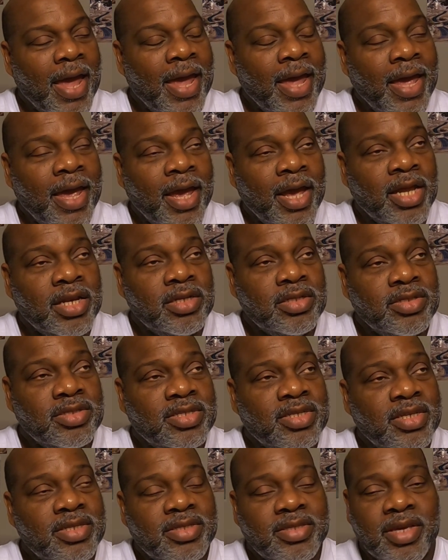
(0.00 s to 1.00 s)
And
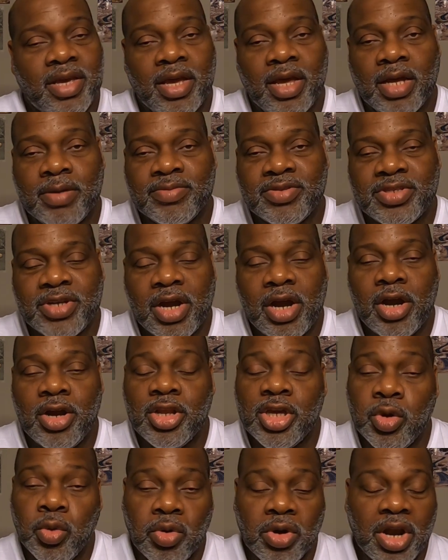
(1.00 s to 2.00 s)
she said, I'm
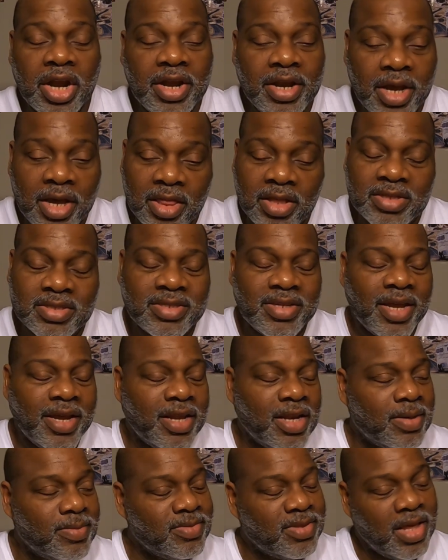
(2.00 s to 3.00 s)
sorry, do you want another
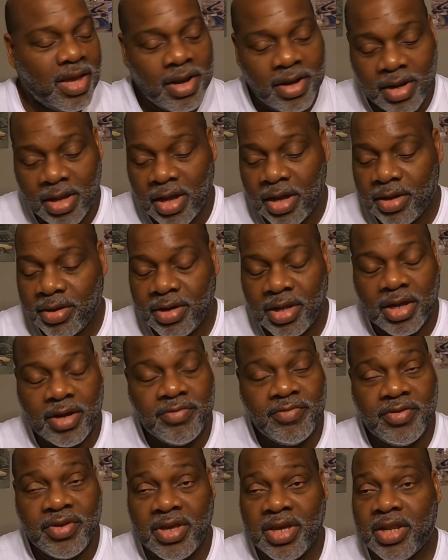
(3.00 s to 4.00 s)
steak? And I was like, no,
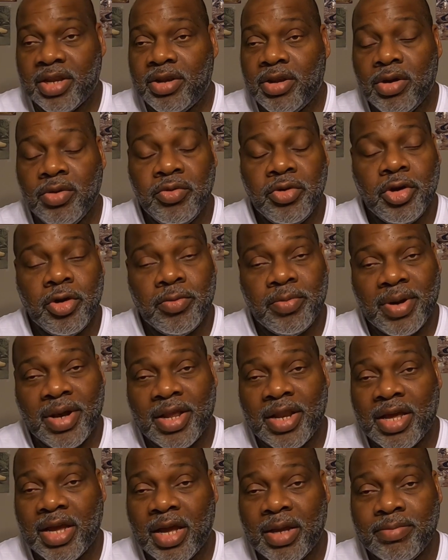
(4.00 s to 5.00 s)
no, forget it. Don't worry
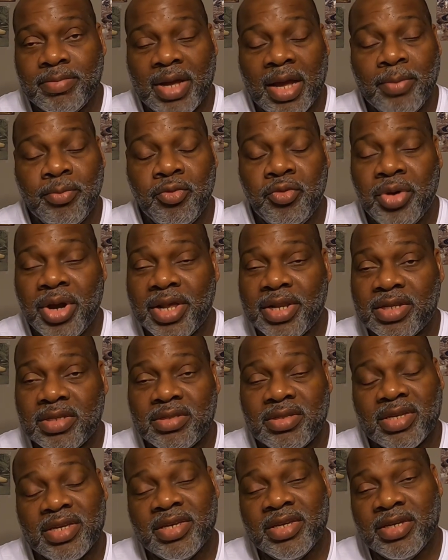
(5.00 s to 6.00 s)
about it. I'm, I'm ready
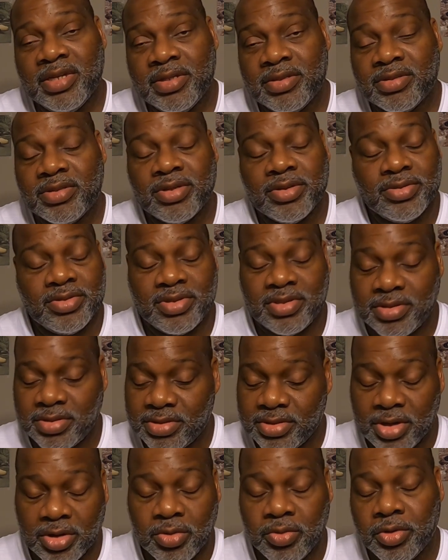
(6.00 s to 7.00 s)
to eat, so
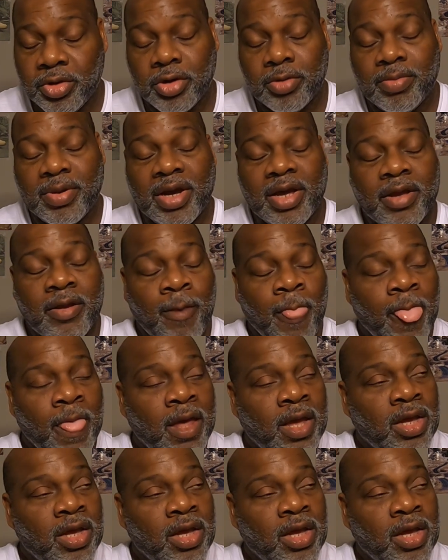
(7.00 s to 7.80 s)
just don't worry about it.